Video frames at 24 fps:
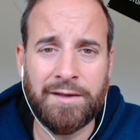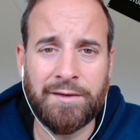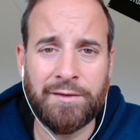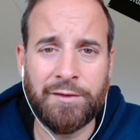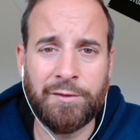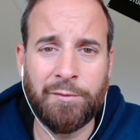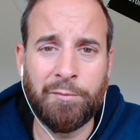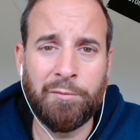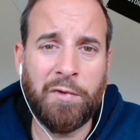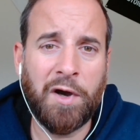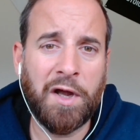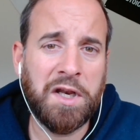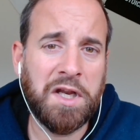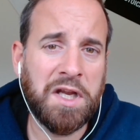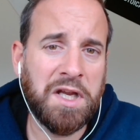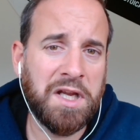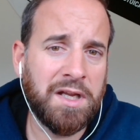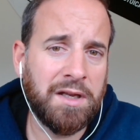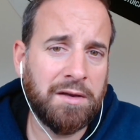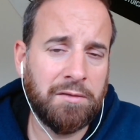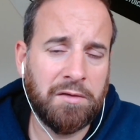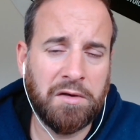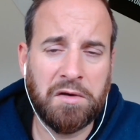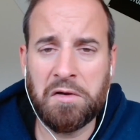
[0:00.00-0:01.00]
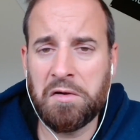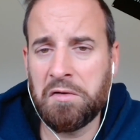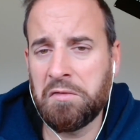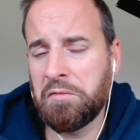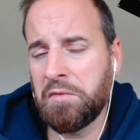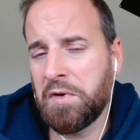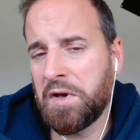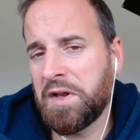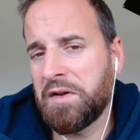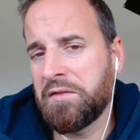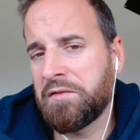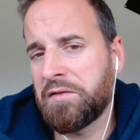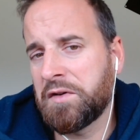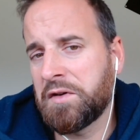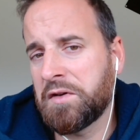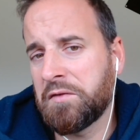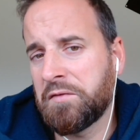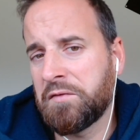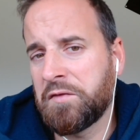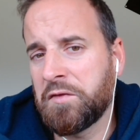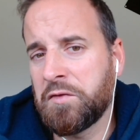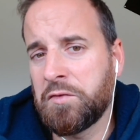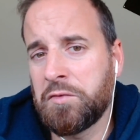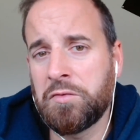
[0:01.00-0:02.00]
The money, whatever, the
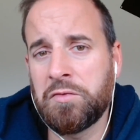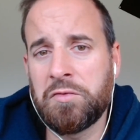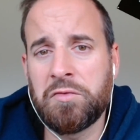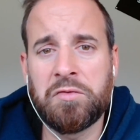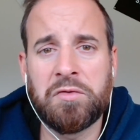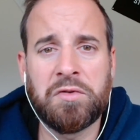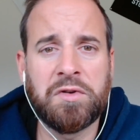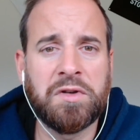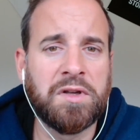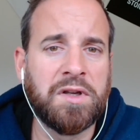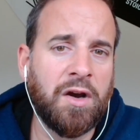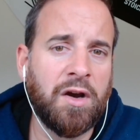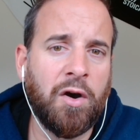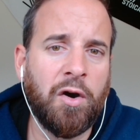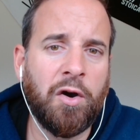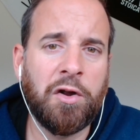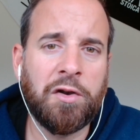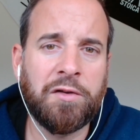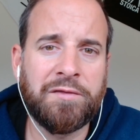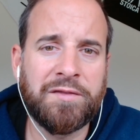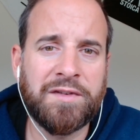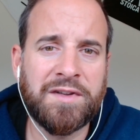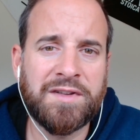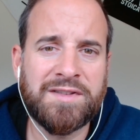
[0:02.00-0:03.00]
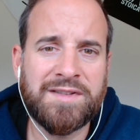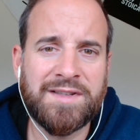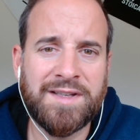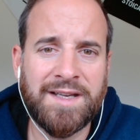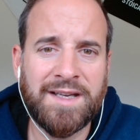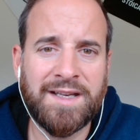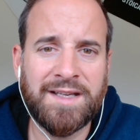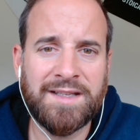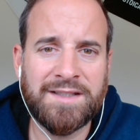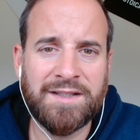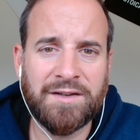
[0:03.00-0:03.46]
food, all of these things.